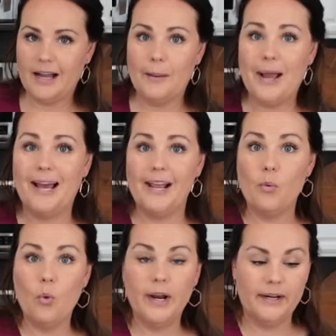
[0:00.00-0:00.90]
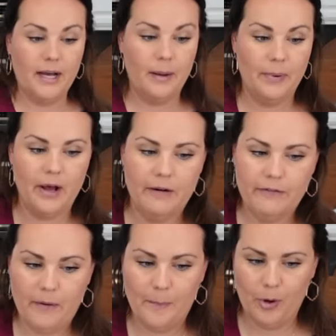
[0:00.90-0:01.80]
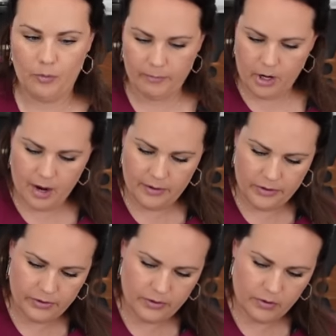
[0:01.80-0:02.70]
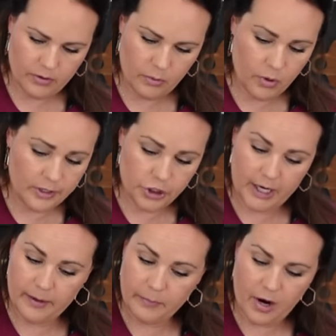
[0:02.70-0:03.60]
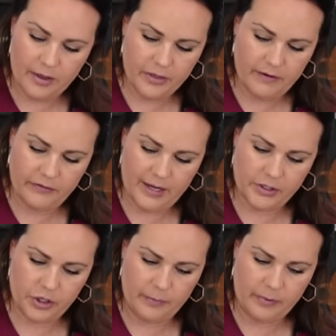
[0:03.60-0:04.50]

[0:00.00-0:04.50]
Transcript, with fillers: I'm adding one cup of bone broth or chicken broth if that's your